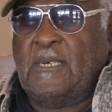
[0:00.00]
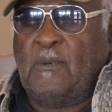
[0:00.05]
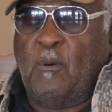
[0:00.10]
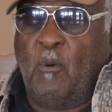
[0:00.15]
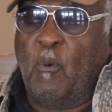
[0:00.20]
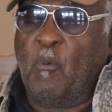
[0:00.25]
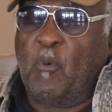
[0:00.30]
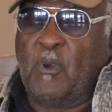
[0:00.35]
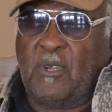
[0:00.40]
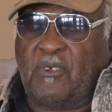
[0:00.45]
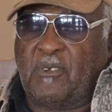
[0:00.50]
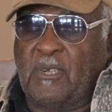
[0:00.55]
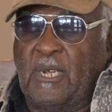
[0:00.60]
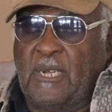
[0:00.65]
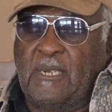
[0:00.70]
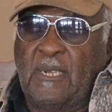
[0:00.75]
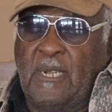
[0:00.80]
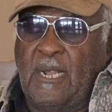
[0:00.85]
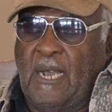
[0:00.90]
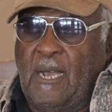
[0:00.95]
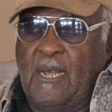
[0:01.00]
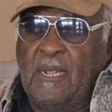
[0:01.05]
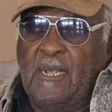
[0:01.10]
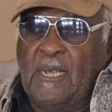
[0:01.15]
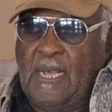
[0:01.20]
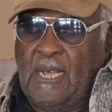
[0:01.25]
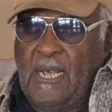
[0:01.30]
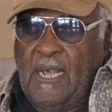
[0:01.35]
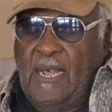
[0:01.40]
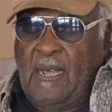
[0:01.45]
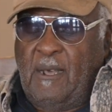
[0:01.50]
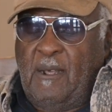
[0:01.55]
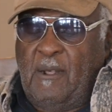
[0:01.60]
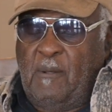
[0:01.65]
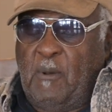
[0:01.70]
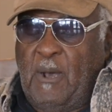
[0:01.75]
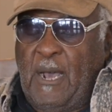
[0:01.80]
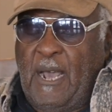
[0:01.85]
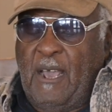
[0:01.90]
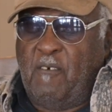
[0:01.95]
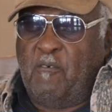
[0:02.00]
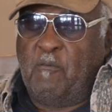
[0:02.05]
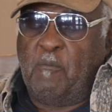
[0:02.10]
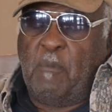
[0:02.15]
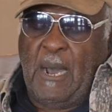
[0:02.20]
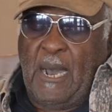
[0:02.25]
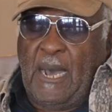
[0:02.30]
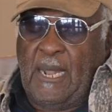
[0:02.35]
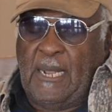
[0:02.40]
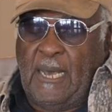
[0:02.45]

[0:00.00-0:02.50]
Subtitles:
where we sitting now. About half a mile